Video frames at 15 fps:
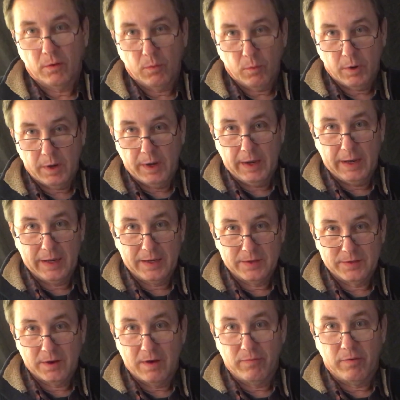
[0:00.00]
What
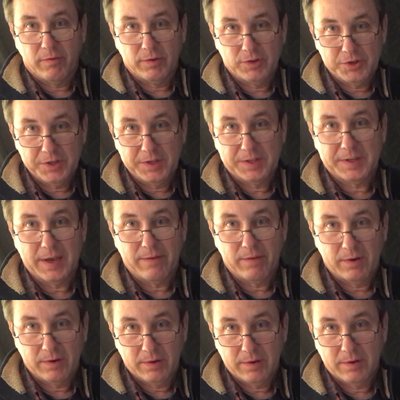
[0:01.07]
ends off of a
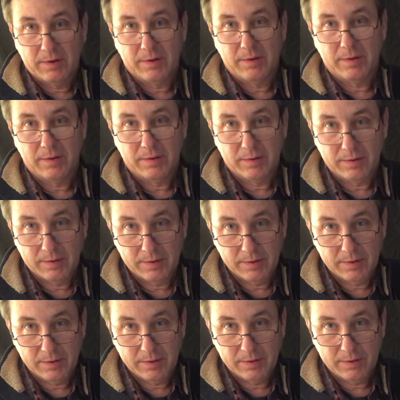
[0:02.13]

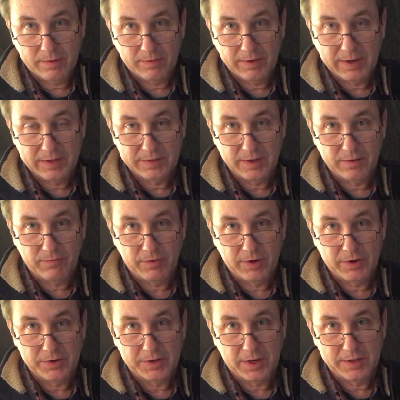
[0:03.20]
G7 sounds
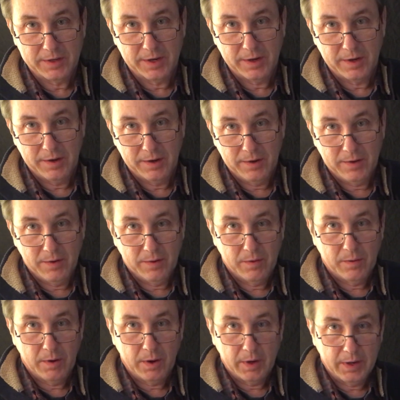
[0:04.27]
unfinished, doesn't it?
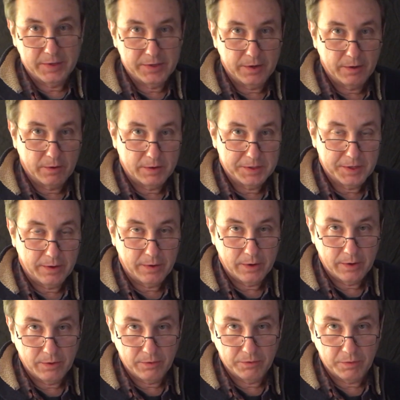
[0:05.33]
I'll let you in on a secret.
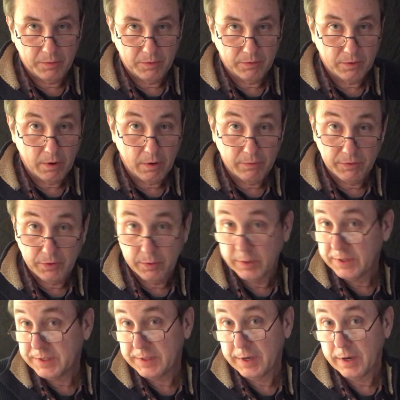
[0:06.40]
It usually resolves to a
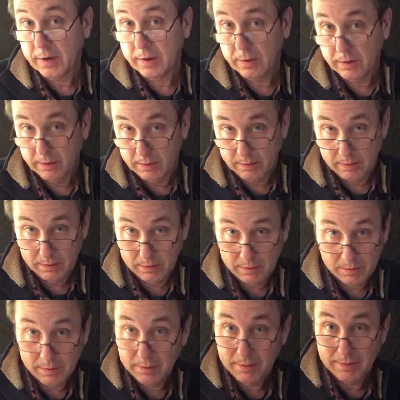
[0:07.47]
C.
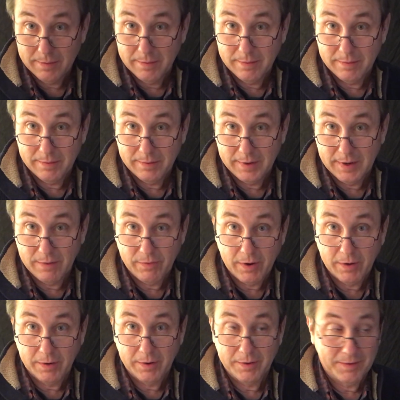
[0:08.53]
Doesn't
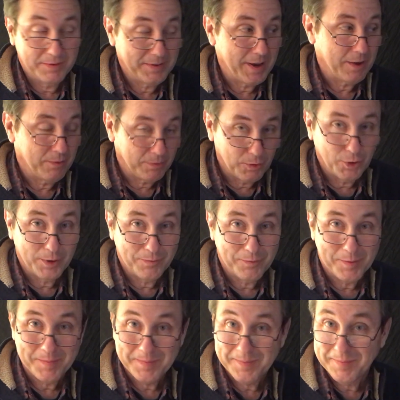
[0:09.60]
that sound good
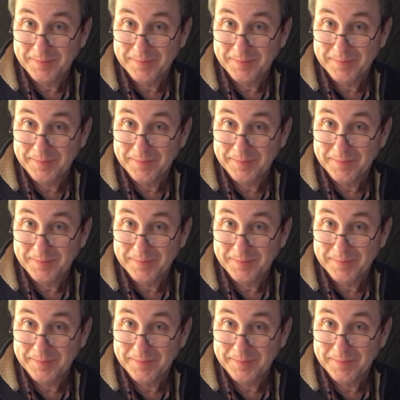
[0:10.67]
from?